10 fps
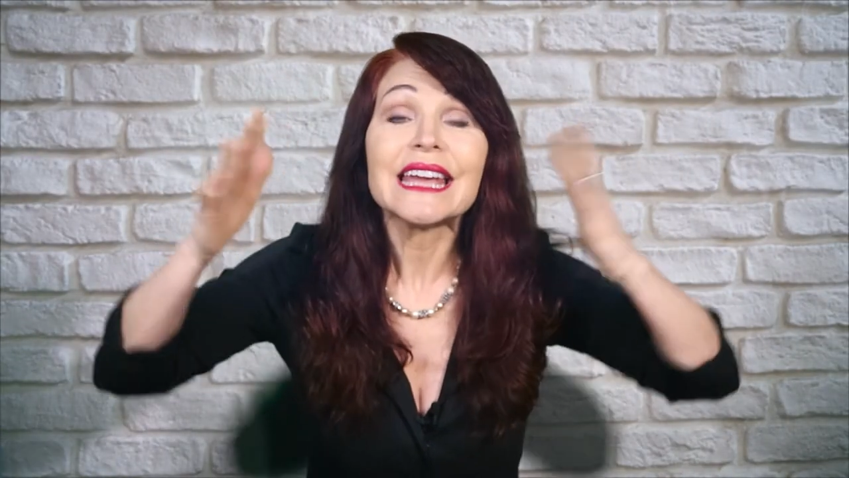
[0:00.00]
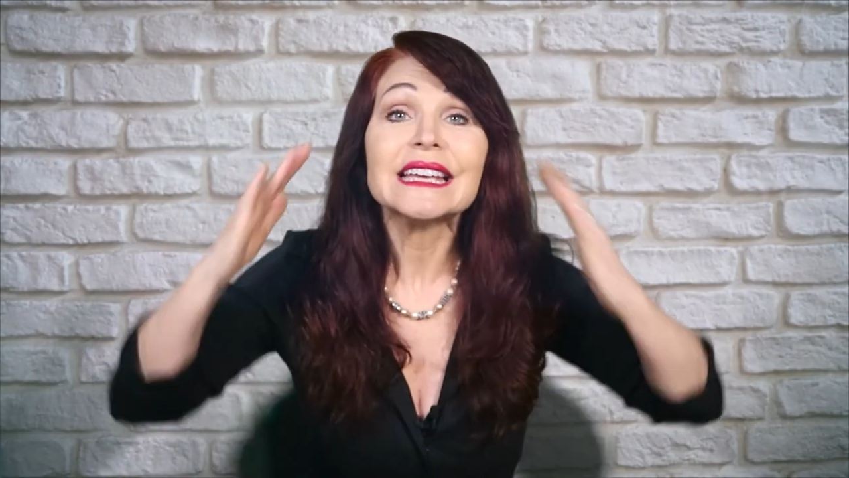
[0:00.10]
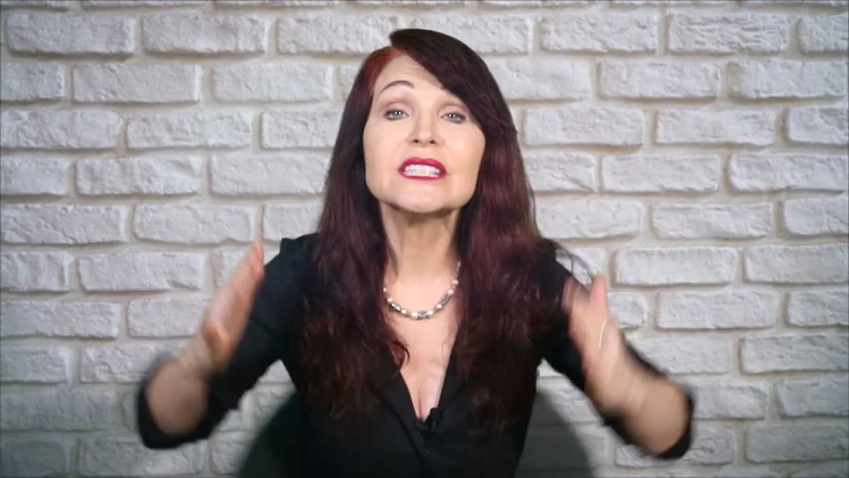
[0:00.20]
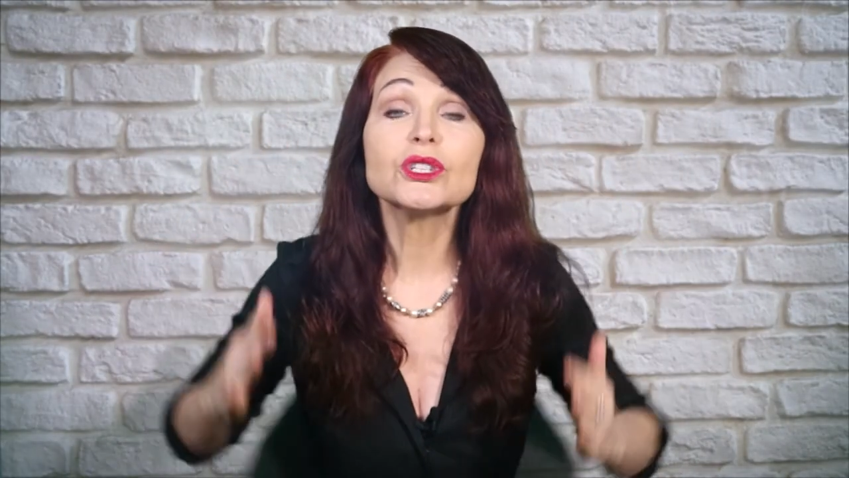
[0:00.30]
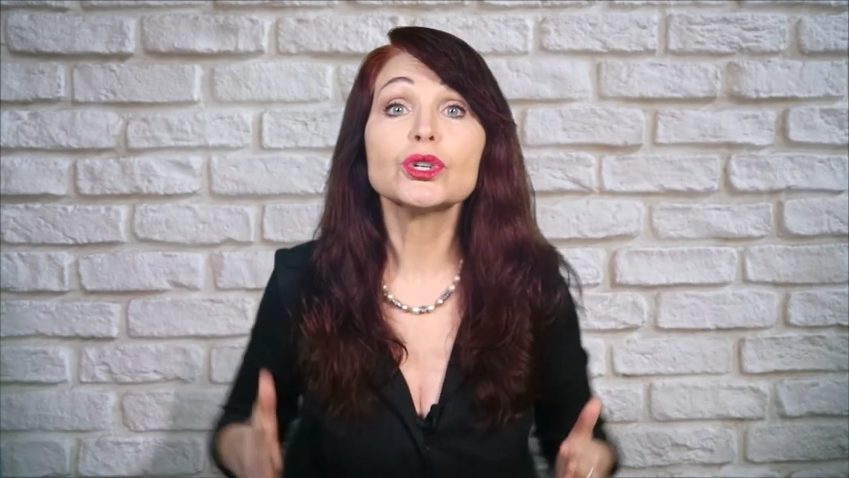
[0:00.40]

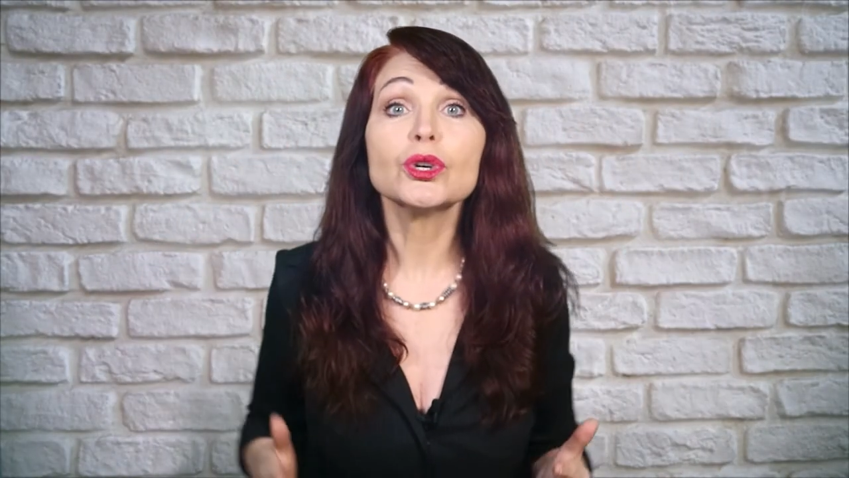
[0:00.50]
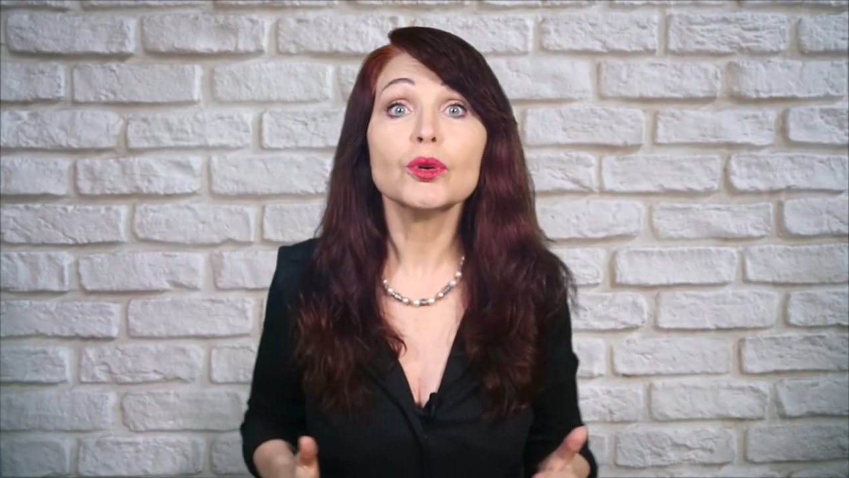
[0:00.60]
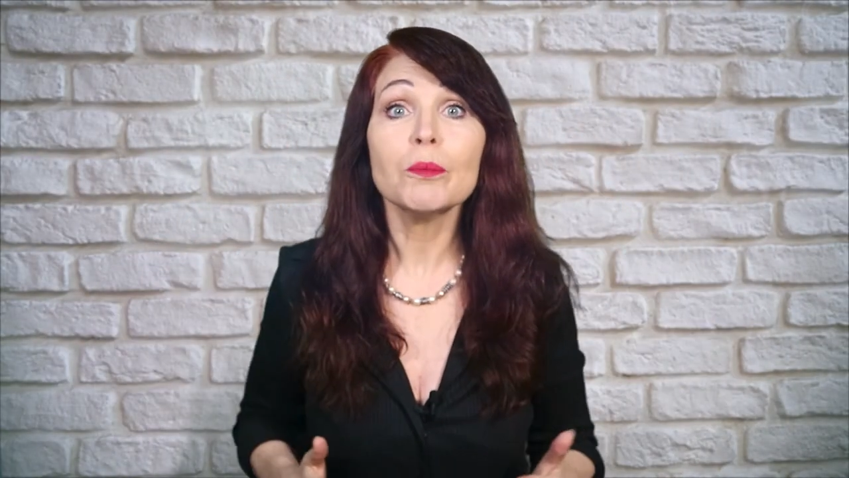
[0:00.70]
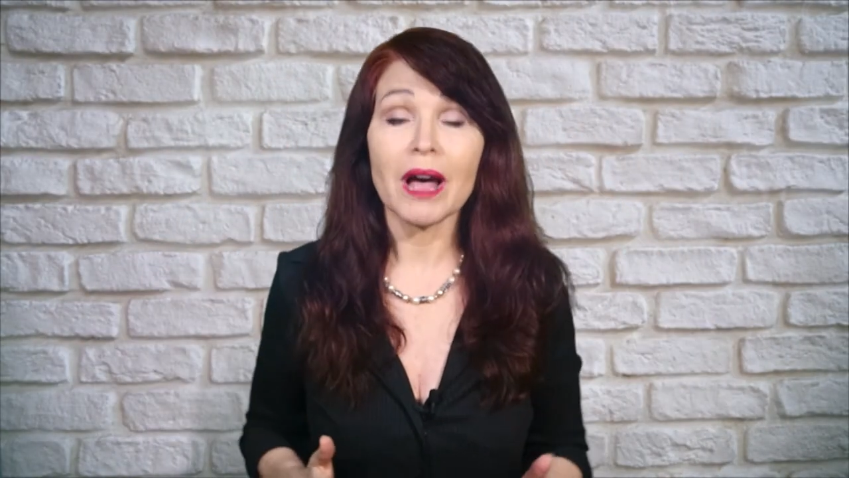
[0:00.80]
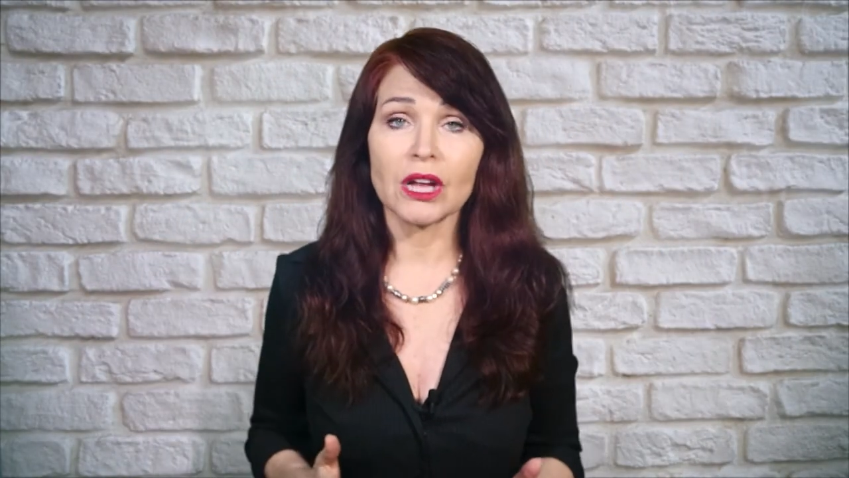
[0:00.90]
is
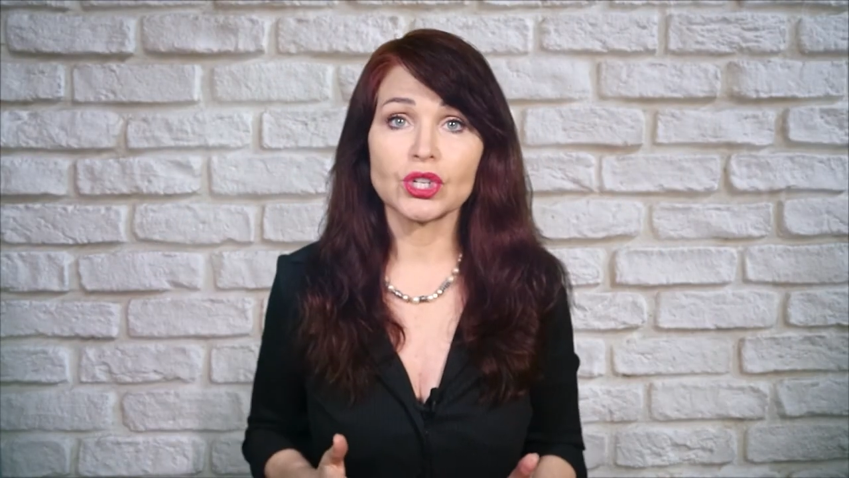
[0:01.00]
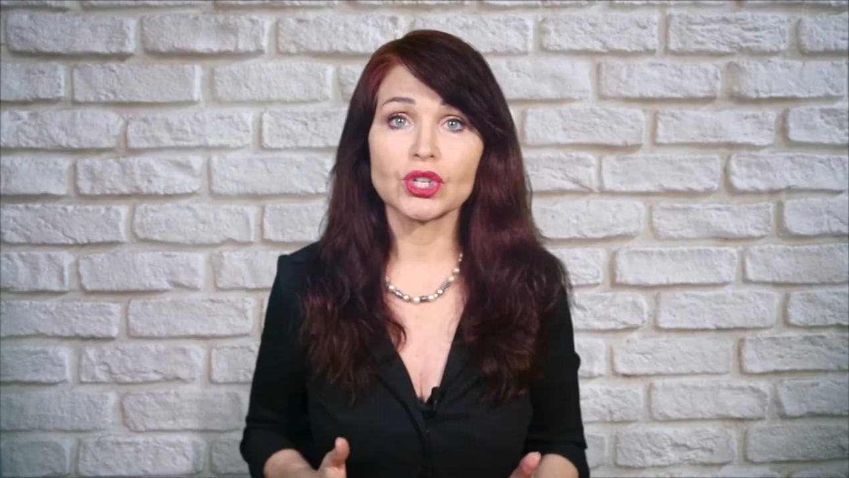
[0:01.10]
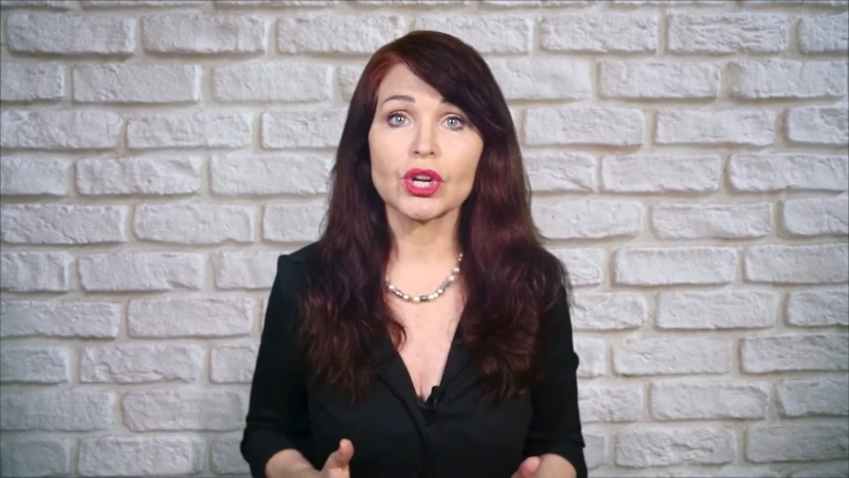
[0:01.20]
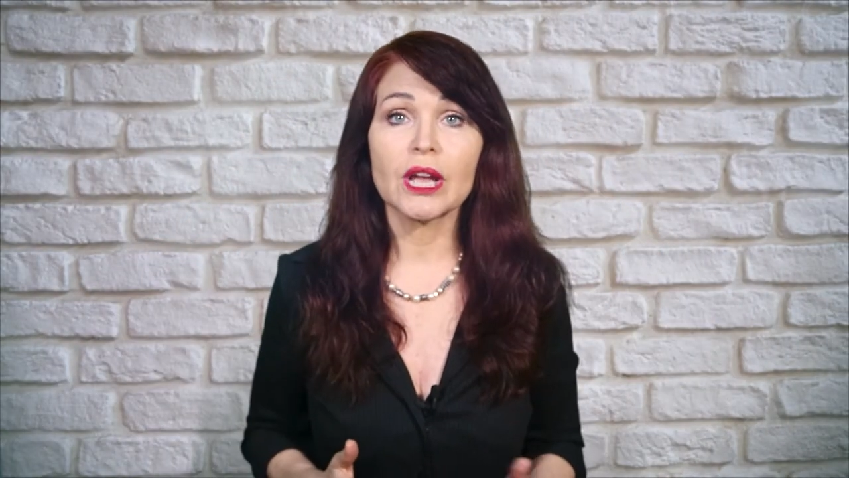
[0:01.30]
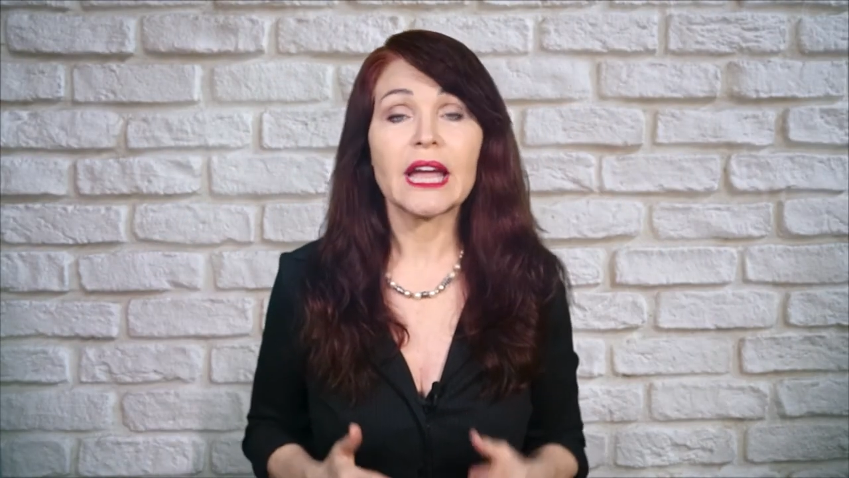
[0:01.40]
too
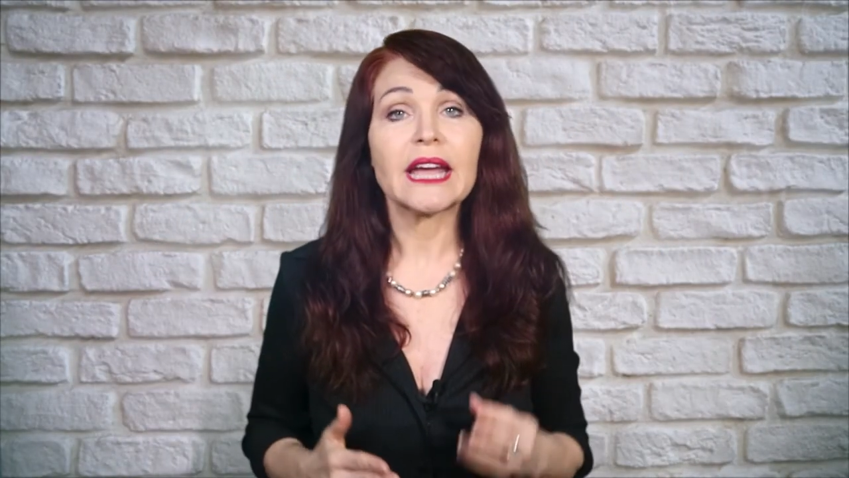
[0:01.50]
much.